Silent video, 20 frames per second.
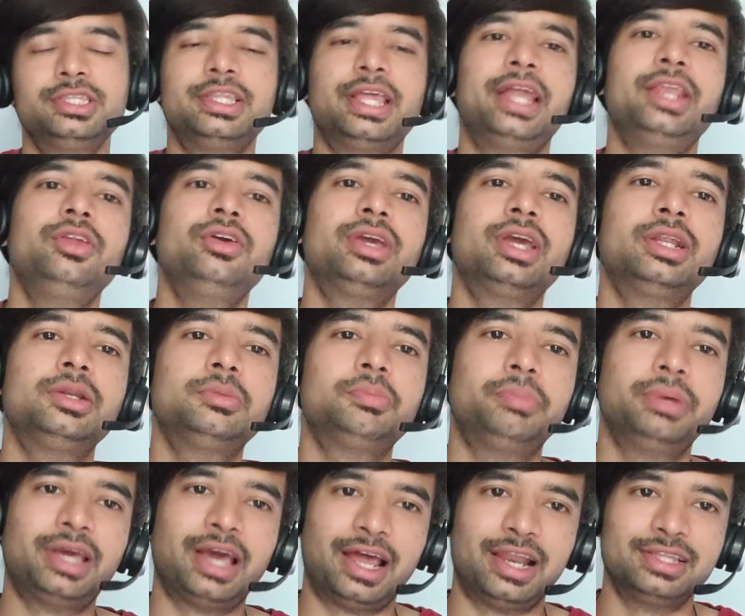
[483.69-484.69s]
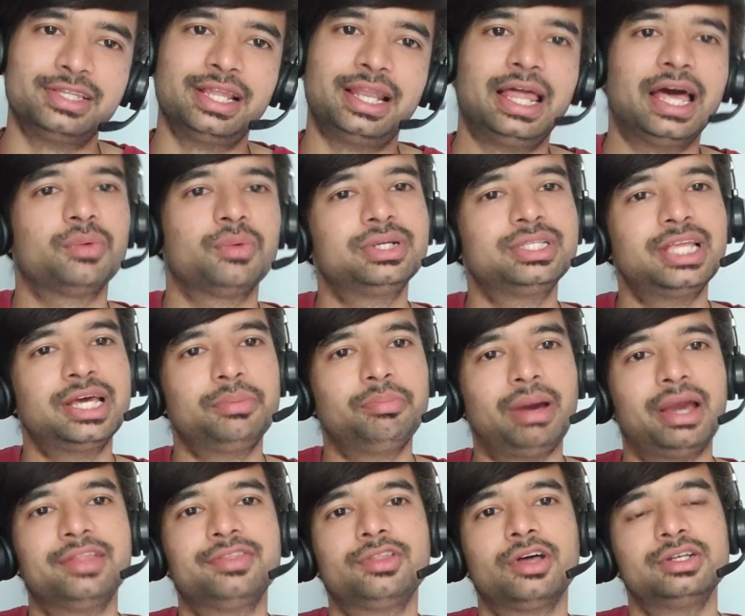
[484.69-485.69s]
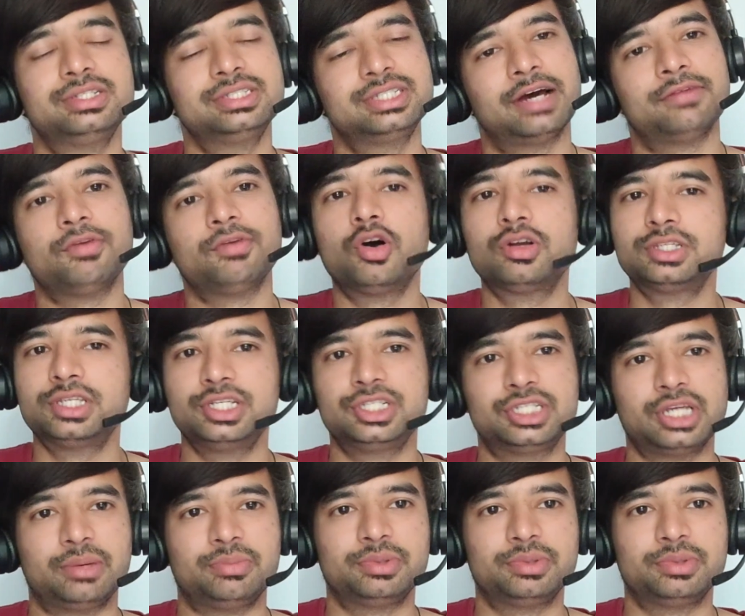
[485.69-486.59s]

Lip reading: then you can pick another language like Python, Java, or C#.